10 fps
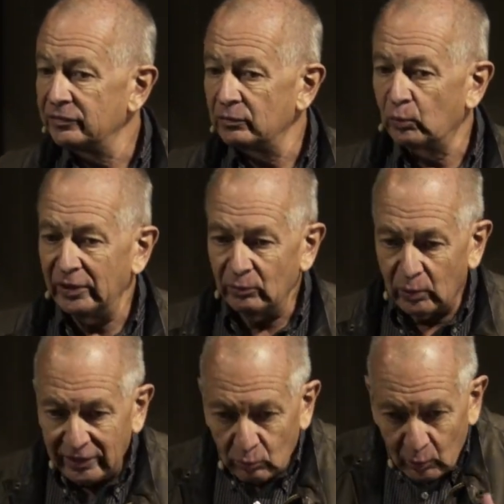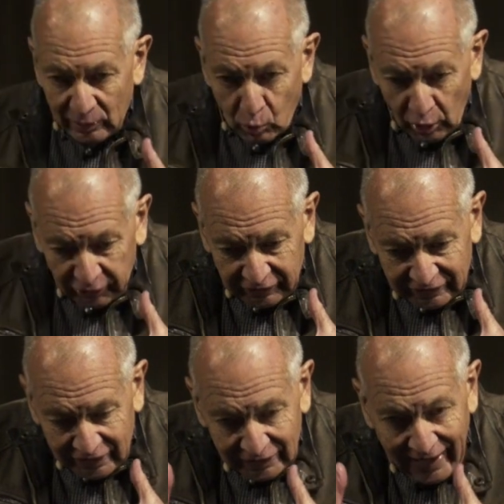We work in
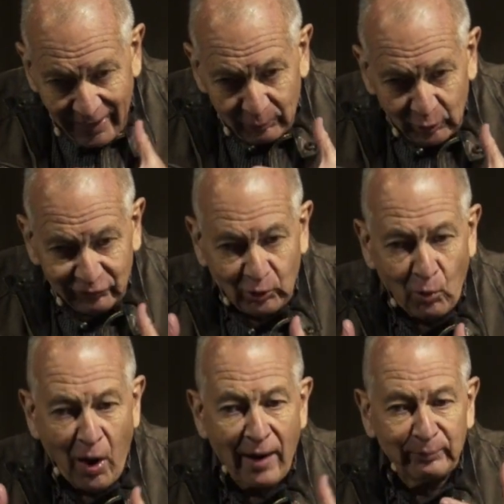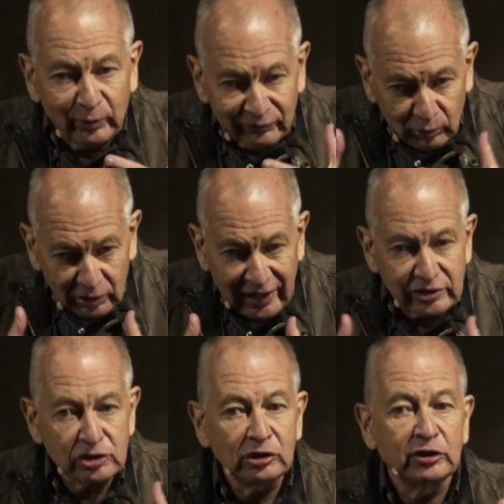collaborative, cooperative,
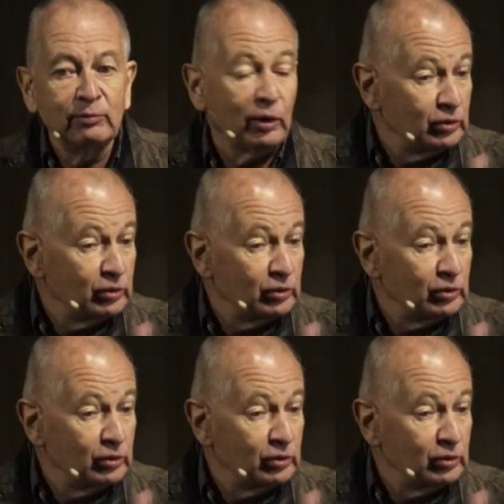relational community.